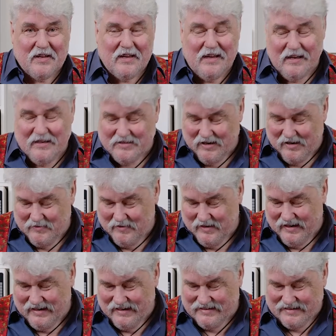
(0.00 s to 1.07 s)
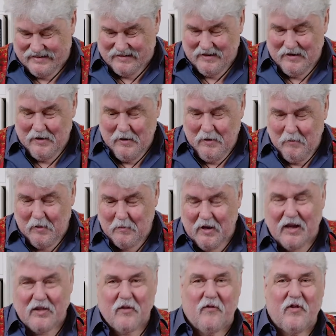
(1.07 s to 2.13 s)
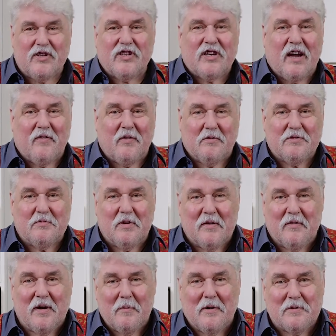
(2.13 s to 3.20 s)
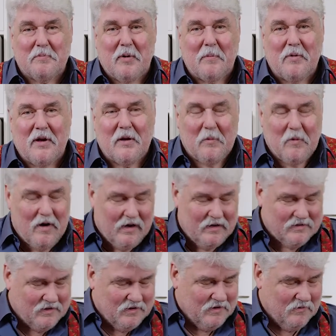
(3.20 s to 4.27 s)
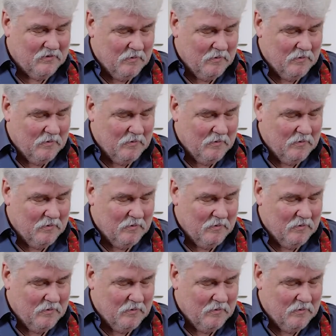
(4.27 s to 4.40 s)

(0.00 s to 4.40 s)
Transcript: the years, I really did. When we had the fish cafe, it was one of our most popular wines, I do